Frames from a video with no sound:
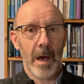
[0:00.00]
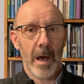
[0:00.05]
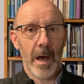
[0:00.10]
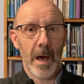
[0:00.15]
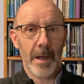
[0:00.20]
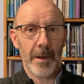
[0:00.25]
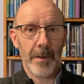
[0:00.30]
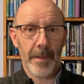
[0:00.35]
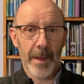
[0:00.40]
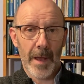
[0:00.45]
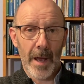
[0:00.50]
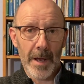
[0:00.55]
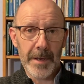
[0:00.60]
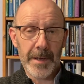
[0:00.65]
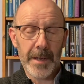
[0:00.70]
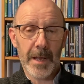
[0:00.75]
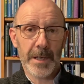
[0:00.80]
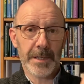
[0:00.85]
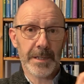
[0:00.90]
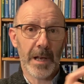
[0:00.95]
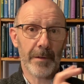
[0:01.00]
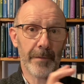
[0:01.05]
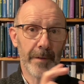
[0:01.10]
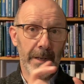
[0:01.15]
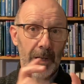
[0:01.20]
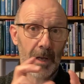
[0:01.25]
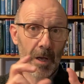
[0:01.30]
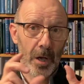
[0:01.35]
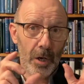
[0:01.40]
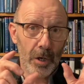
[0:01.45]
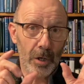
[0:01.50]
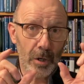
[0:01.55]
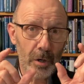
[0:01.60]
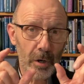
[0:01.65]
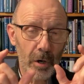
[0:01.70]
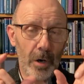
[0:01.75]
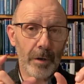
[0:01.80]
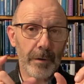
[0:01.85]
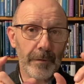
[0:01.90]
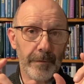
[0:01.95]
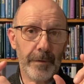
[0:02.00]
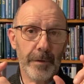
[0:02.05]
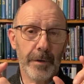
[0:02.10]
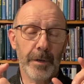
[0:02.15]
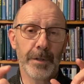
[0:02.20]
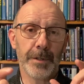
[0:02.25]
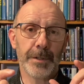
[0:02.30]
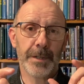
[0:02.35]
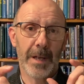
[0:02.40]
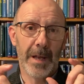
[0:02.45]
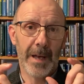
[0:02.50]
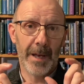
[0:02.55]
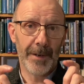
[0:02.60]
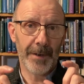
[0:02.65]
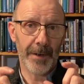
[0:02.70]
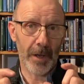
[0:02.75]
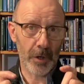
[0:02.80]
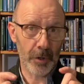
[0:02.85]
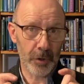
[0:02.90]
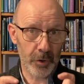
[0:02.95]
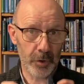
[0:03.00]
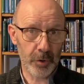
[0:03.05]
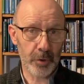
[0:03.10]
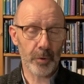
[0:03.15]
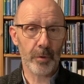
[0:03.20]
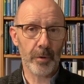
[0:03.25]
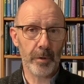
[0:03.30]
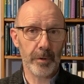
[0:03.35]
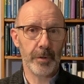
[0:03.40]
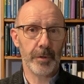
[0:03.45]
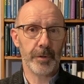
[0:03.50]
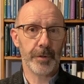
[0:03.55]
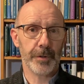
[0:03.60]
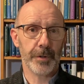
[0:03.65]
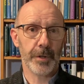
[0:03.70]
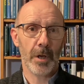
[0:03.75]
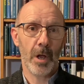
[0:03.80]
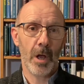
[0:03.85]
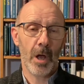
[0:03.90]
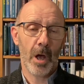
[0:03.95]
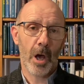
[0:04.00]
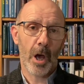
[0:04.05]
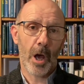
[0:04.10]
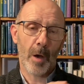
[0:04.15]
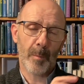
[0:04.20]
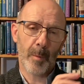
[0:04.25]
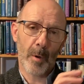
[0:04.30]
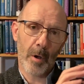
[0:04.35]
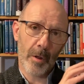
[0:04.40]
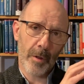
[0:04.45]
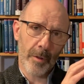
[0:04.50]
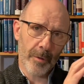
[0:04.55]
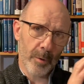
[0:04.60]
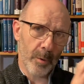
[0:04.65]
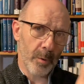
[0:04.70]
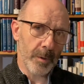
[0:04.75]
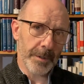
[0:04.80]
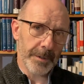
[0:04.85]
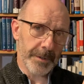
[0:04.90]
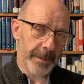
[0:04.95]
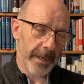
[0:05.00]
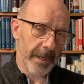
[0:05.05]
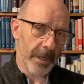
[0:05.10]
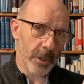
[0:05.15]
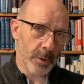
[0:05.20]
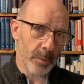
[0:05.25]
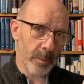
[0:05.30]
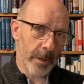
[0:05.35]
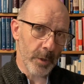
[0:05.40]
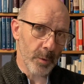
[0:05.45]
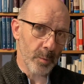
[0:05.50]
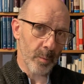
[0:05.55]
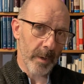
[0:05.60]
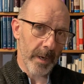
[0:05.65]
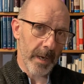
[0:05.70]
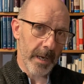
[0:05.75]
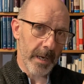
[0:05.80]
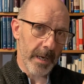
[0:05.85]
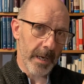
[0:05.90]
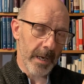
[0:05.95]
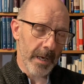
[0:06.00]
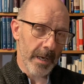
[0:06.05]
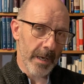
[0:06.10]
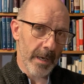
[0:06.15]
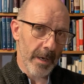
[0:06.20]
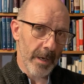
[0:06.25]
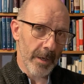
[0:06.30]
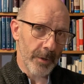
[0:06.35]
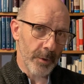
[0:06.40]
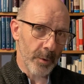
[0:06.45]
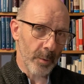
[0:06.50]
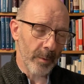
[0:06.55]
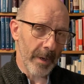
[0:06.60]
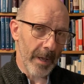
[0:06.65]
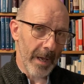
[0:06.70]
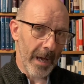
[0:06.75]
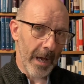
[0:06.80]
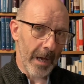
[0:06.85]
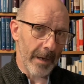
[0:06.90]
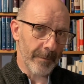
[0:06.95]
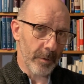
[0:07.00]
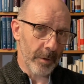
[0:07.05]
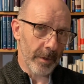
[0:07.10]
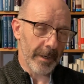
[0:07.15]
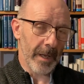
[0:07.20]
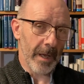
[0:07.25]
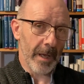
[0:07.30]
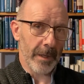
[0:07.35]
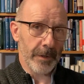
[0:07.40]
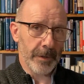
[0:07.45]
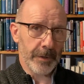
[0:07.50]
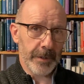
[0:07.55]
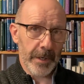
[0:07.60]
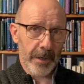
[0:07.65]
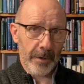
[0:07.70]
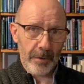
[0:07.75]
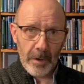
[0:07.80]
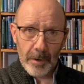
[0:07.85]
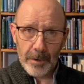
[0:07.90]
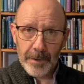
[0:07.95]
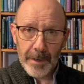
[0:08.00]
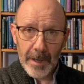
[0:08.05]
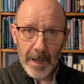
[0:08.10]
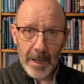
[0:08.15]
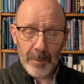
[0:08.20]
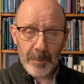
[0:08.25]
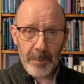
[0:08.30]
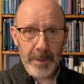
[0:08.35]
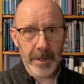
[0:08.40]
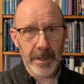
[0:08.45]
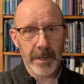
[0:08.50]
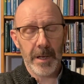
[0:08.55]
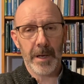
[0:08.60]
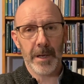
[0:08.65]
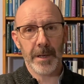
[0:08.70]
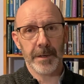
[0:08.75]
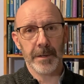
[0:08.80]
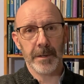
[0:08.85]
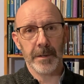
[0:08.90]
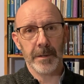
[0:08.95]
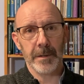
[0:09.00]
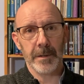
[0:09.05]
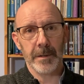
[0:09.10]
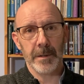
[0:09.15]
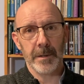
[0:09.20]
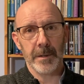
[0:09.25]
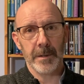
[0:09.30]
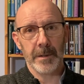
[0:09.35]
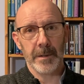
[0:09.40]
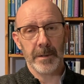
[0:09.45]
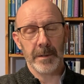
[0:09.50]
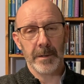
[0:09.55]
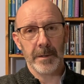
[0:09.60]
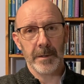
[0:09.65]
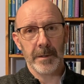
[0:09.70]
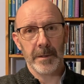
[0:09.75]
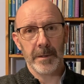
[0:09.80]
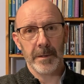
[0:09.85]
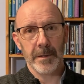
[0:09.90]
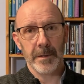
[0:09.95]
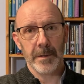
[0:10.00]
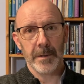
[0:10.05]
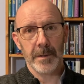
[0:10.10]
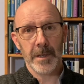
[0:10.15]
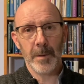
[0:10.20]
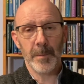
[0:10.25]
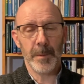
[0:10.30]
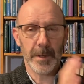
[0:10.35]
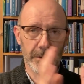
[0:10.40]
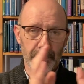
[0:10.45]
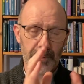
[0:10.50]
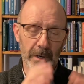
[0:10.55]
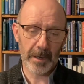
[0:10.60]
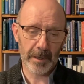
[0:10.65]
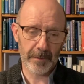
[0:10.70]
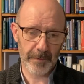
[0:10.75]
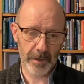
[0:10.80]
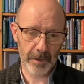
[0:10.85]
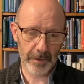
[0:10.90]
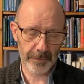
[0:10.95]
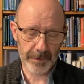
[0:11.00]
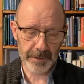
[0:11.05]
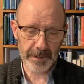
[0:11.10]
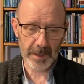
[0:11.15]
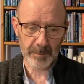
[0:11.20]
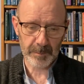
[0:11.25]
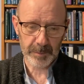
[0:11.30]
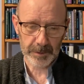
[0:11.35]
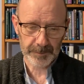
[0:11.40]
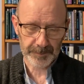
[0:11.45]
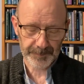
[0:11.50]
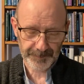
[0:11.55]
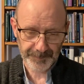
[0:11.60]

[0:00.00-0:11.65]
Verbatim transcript: And the idea is having confidence and assurance about those things which we don't have or can't see or aren't happening yet. Let me try and give you another example.